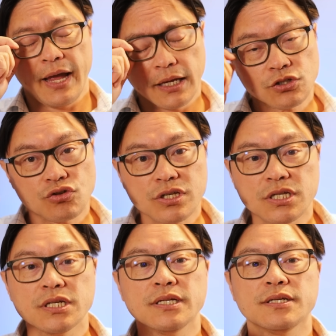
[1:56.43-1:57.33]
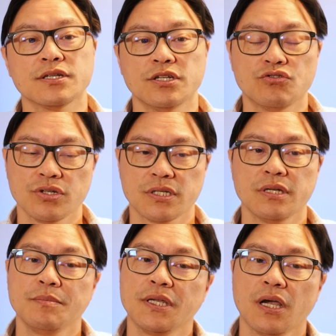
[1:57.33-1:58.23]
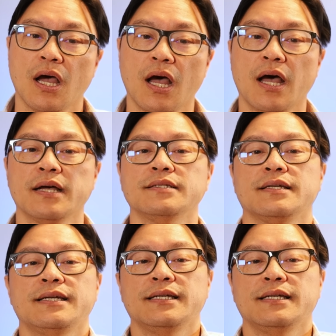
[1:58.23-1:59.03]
Estrogen is interesting because